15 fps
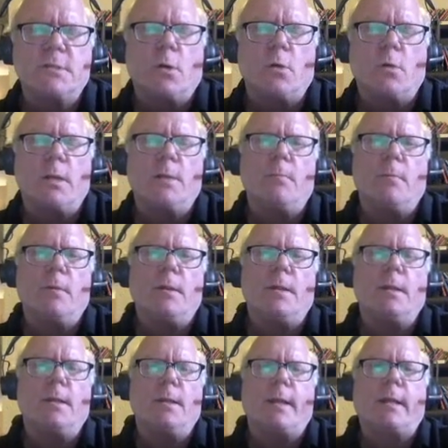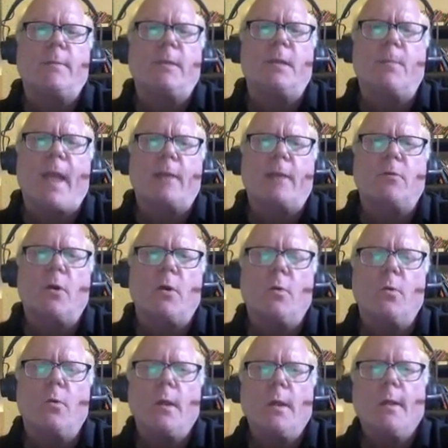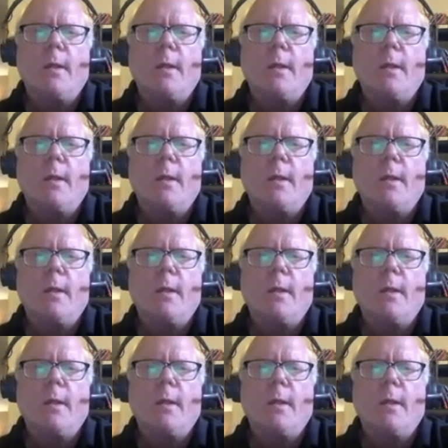So in academic macro,